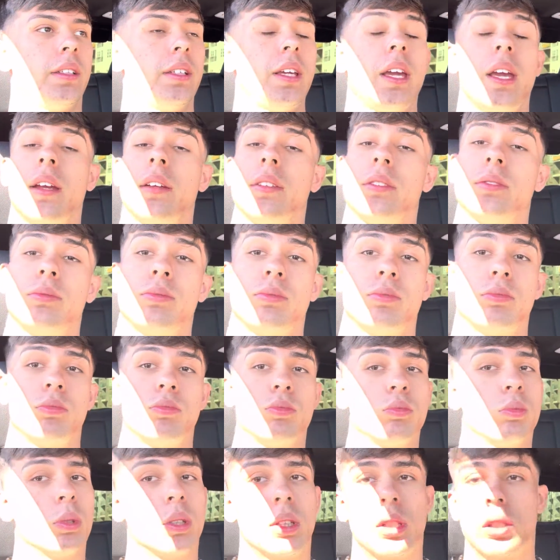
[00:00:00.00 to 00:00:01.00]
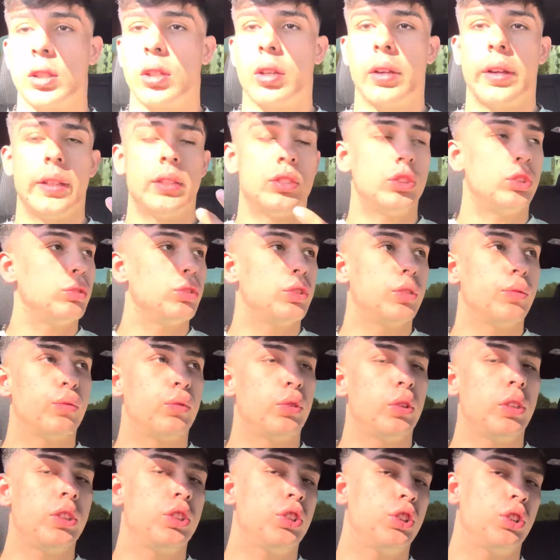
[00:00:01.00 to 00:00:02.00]
yeah, we're gonna go ahead and shoot some
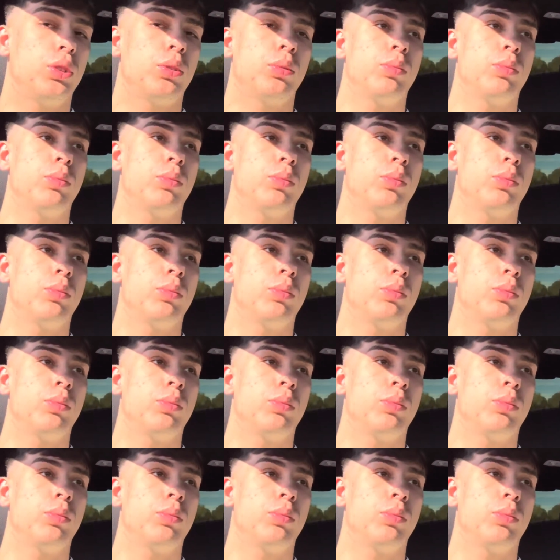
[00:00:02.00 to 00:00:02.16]
footage.